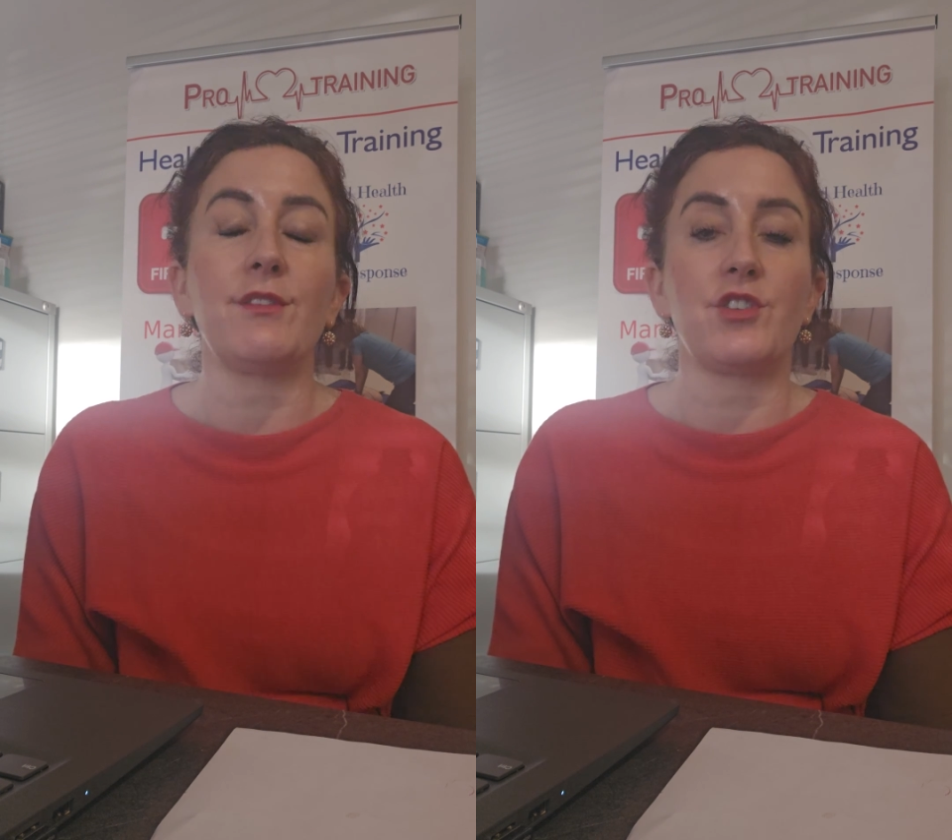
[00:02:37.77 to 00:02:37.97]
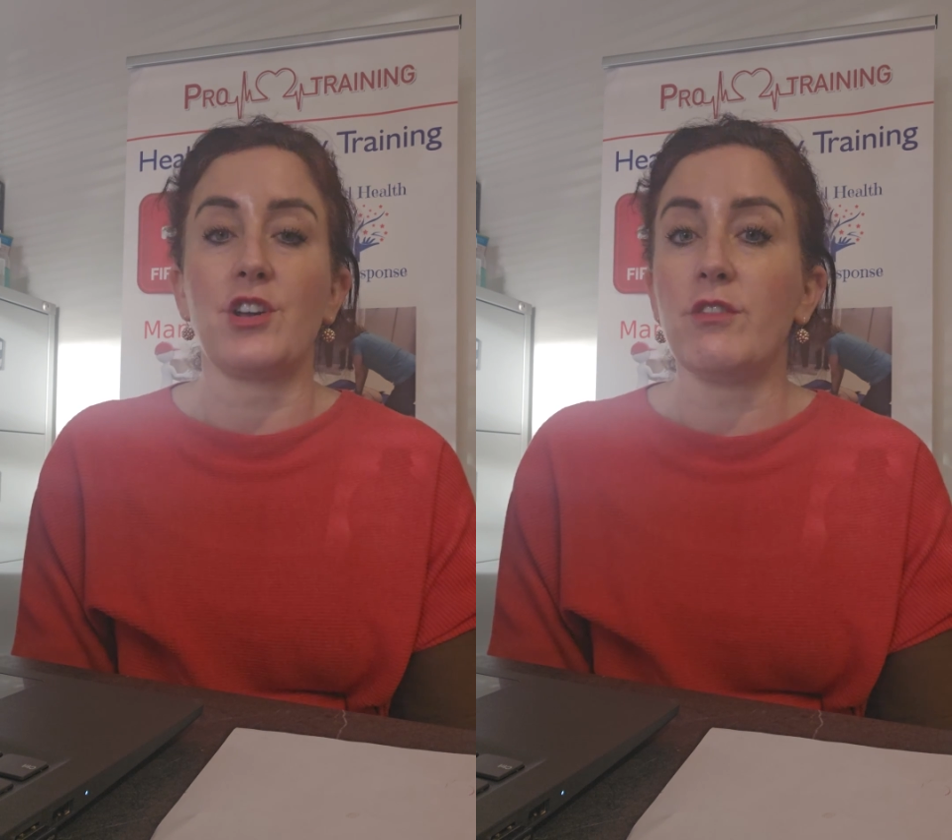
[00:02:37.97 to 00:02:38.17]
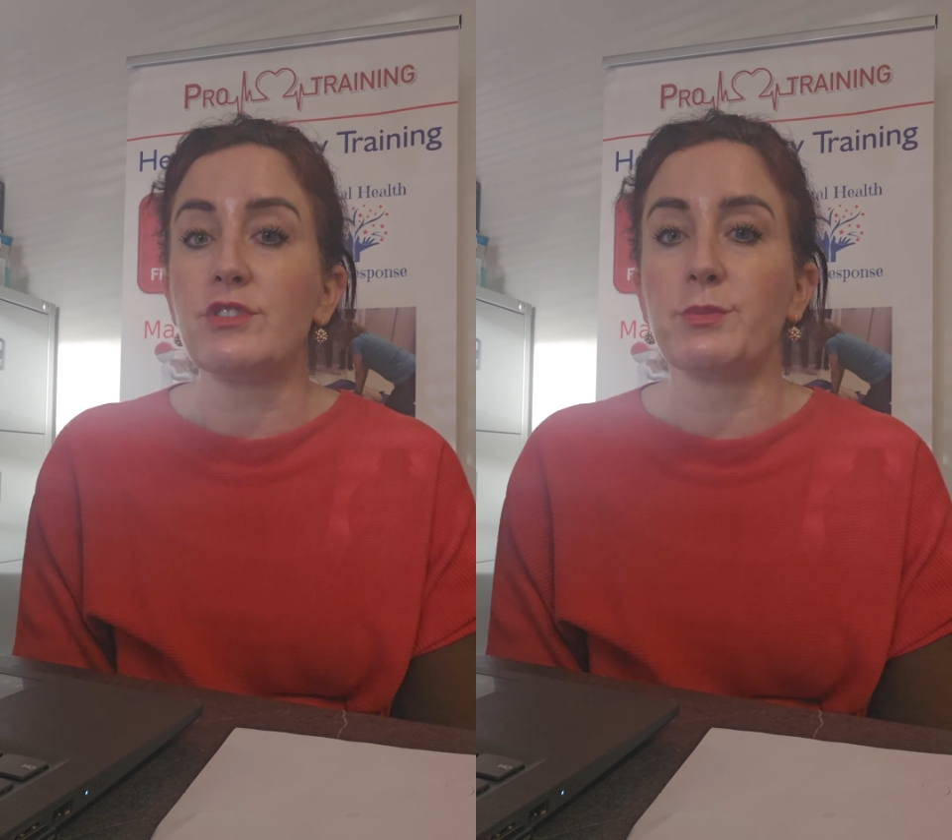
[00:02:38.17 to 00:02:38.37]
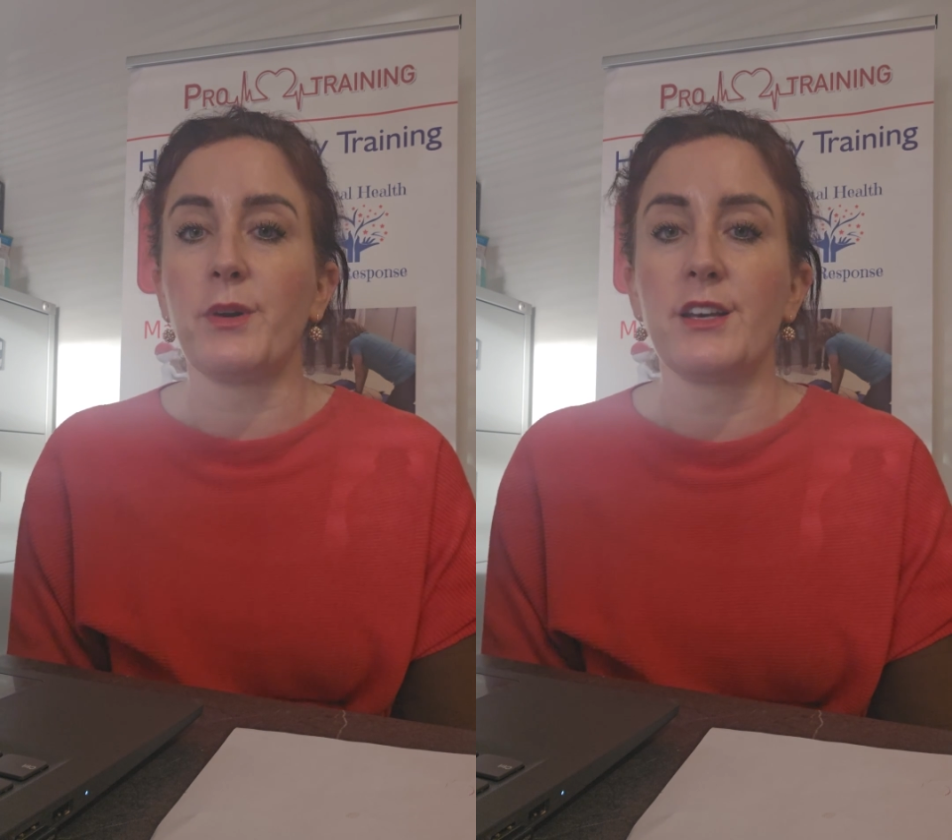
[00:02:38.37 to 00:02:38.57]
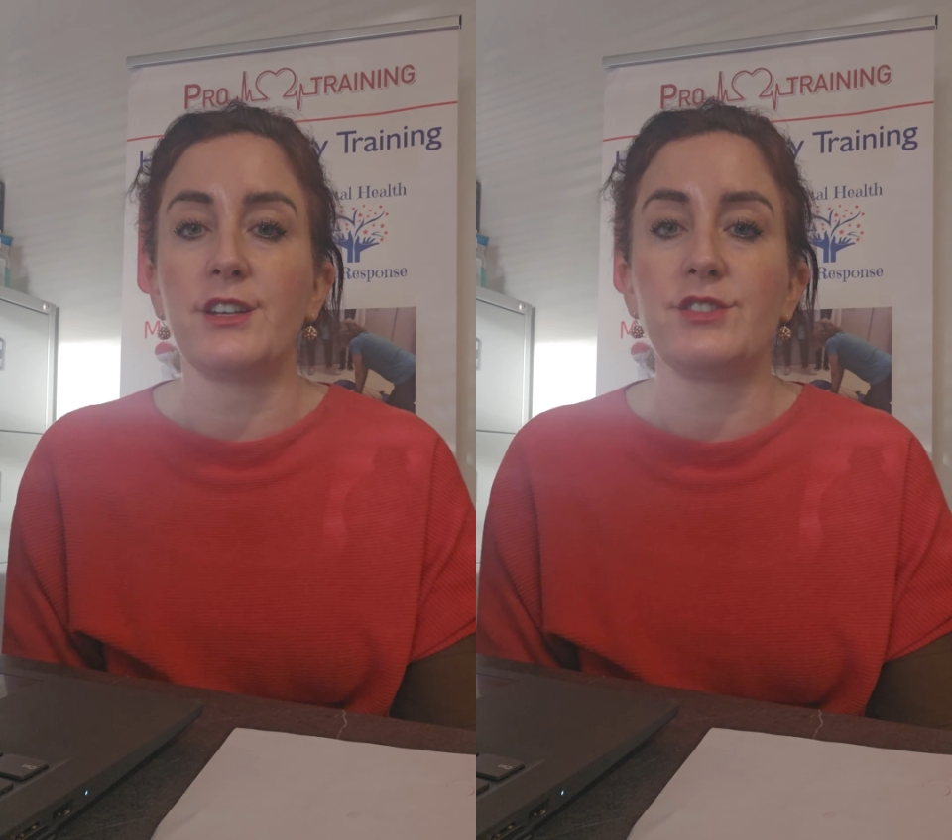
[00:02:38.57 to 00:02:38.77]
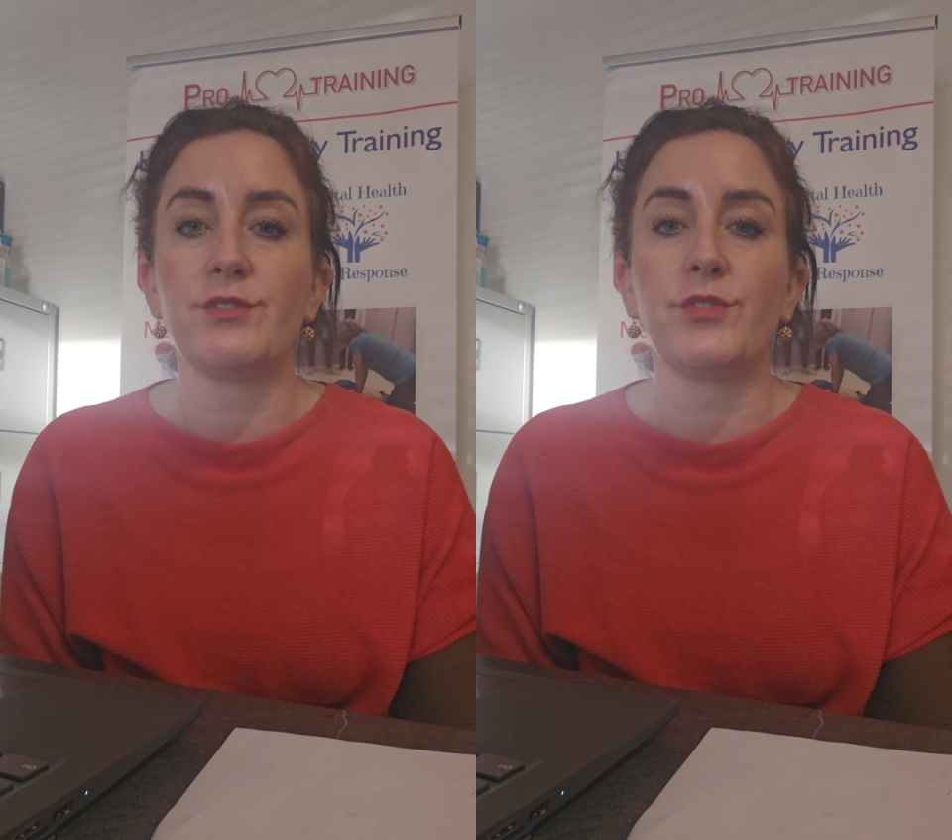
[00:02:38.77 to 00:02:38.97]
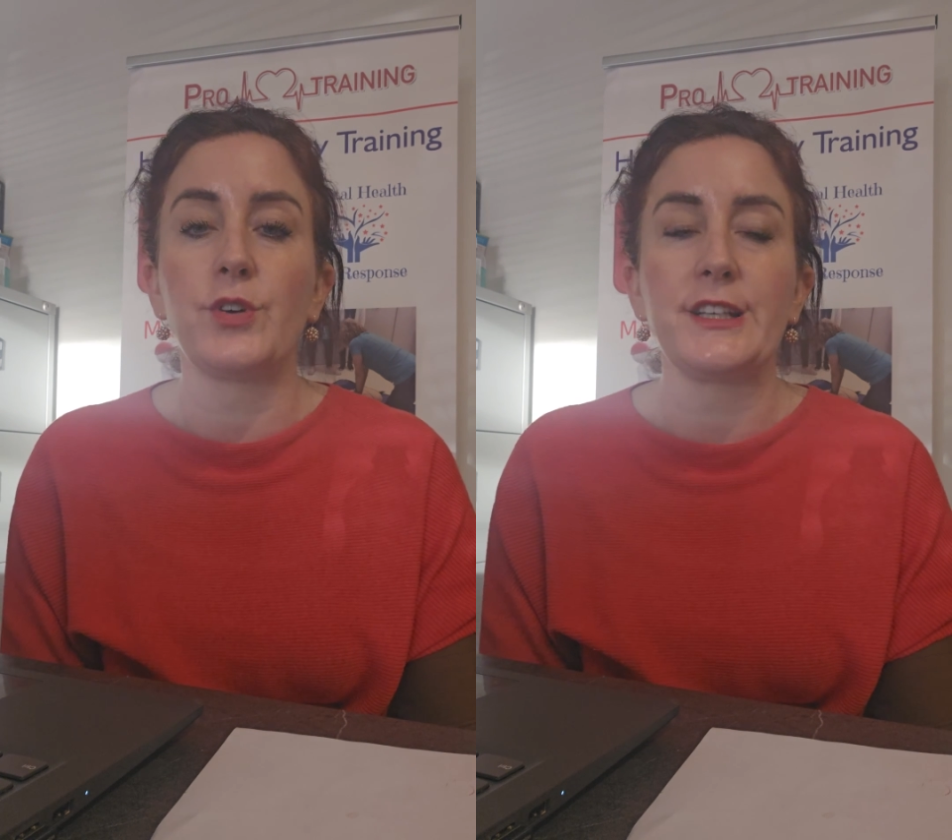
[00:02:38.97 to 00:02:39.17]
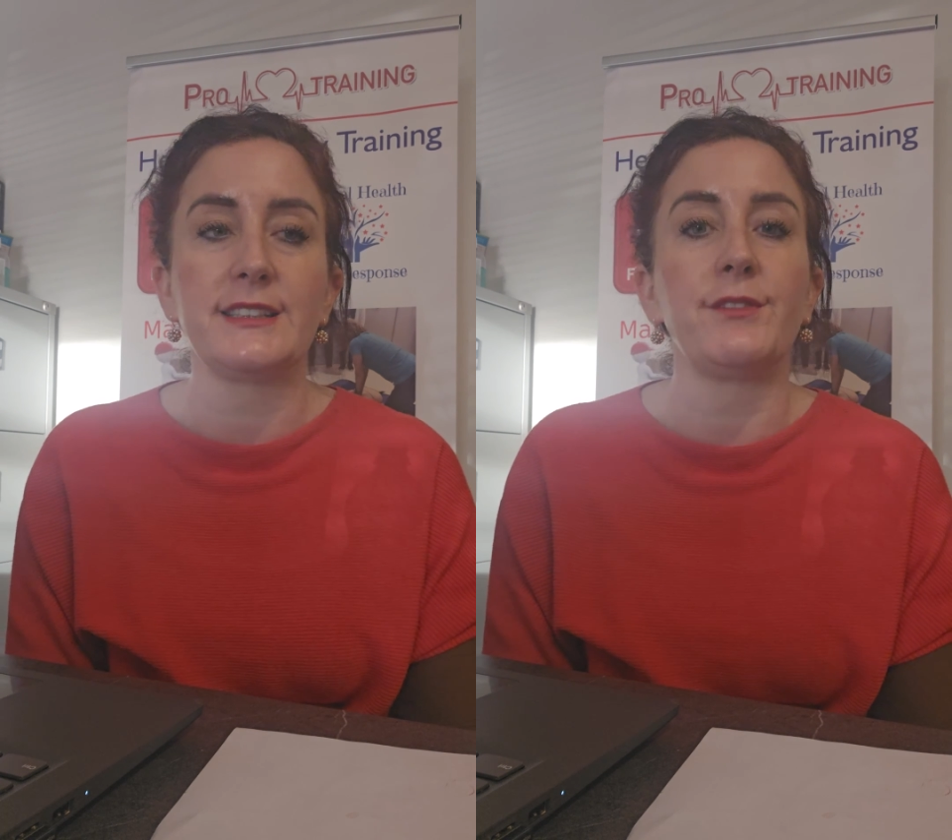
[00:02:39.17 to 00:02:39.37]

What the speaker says: if they're not responding to voice,